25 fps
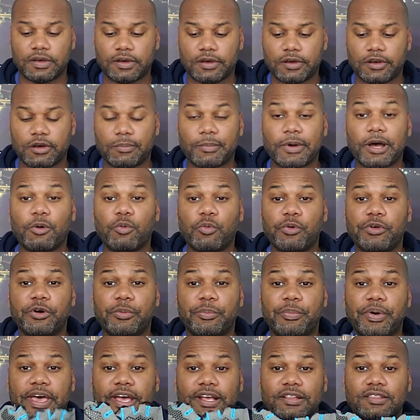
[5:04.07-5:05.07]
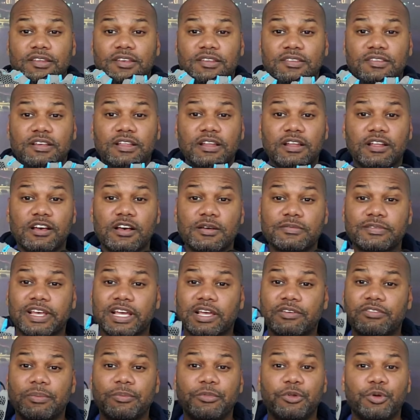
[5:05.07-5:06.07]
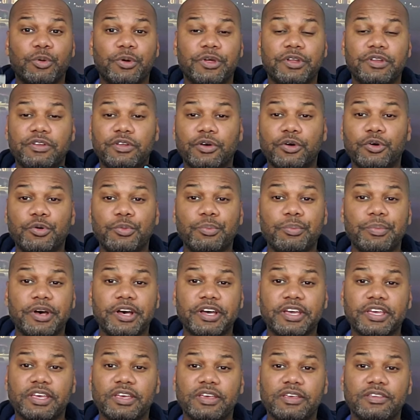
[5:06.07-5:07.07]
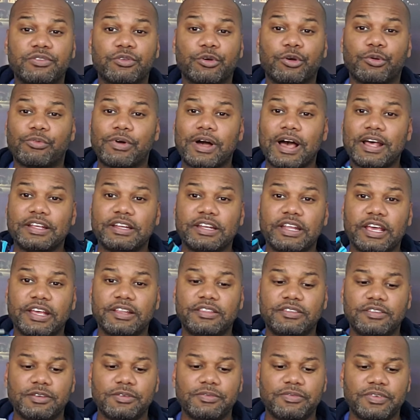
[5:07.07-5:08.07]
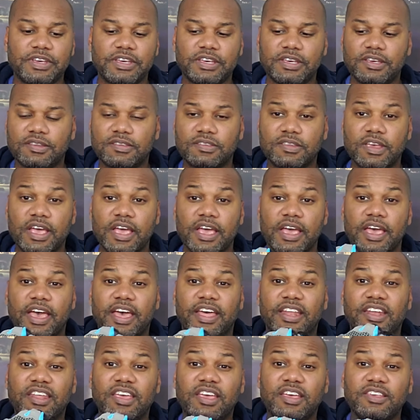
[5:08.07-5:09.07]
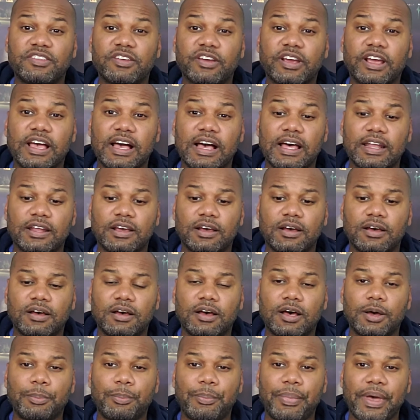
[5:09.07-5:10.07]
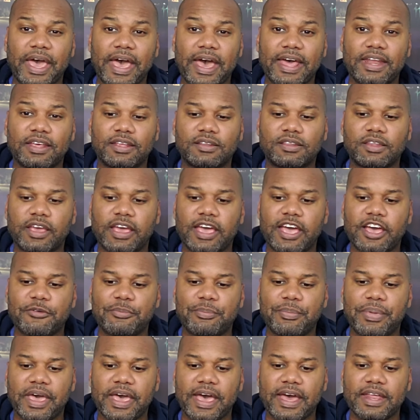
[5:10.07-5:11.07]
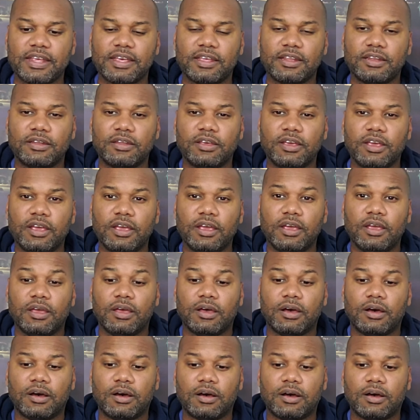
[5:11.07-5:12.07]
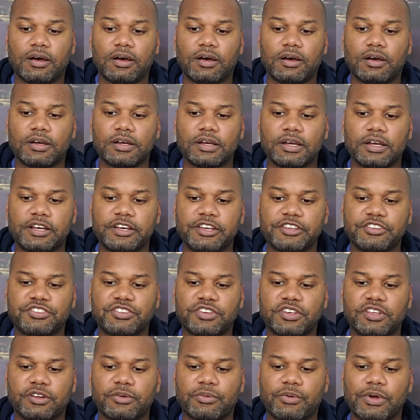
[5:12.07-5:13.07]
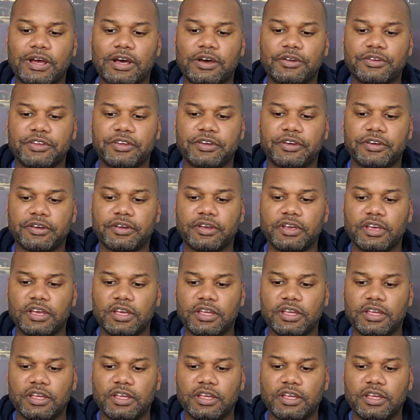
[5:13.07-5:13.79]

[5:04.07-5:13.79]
I will pack these gloves, like if I'm doing dune buggies or riding ATVs. And these are kind of padded. They have padded cushion around your